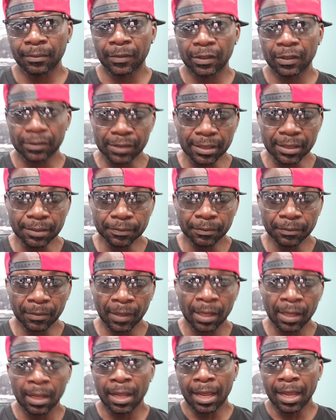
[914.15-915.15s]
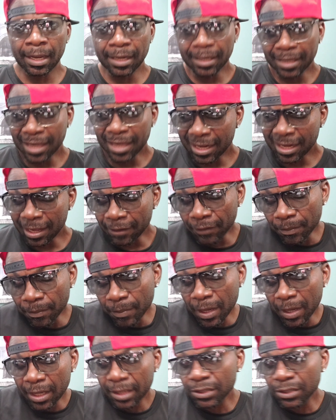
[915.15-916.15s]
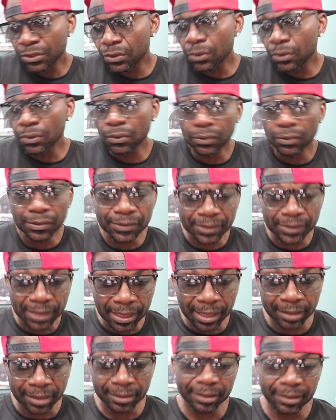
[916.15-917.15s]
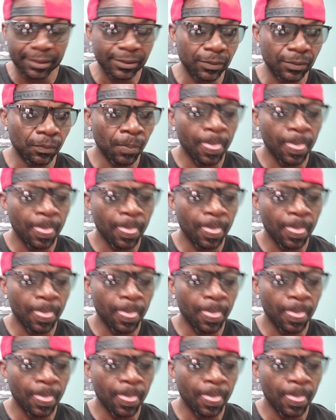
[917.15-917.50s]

See? And again, everybody else don't understand this.